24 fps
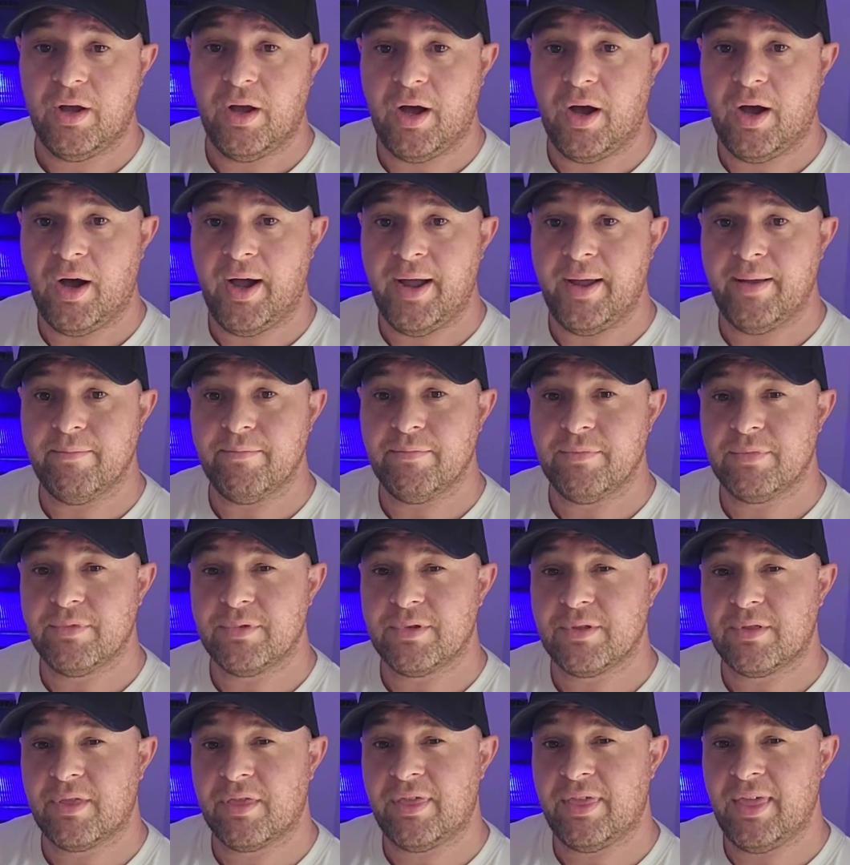I'm
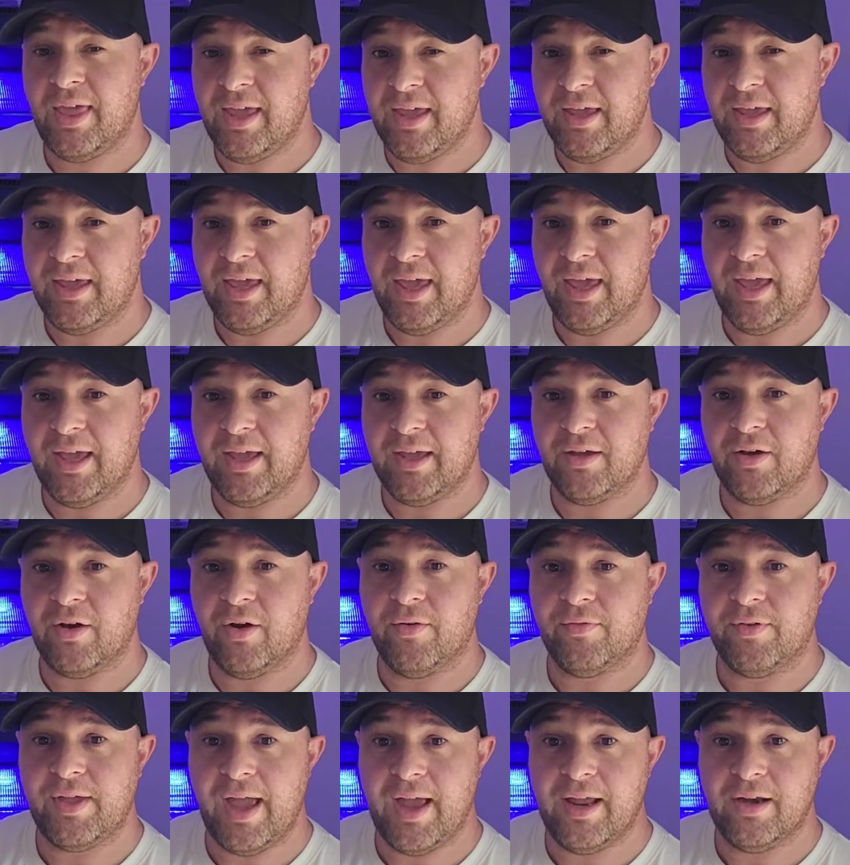thinking
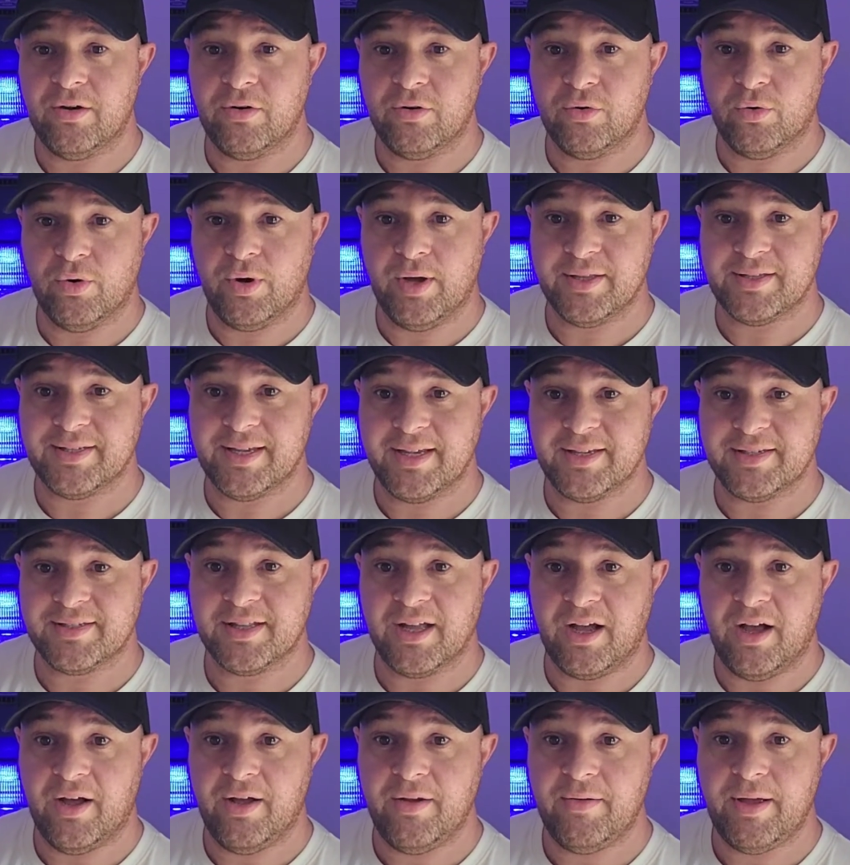of getting an auto
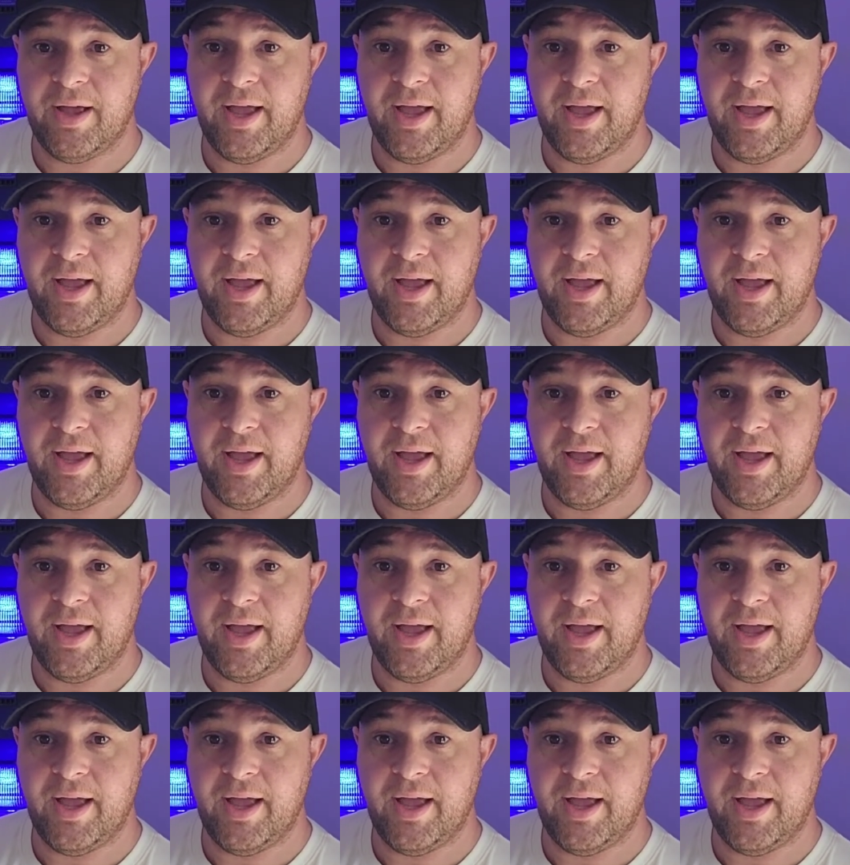tester,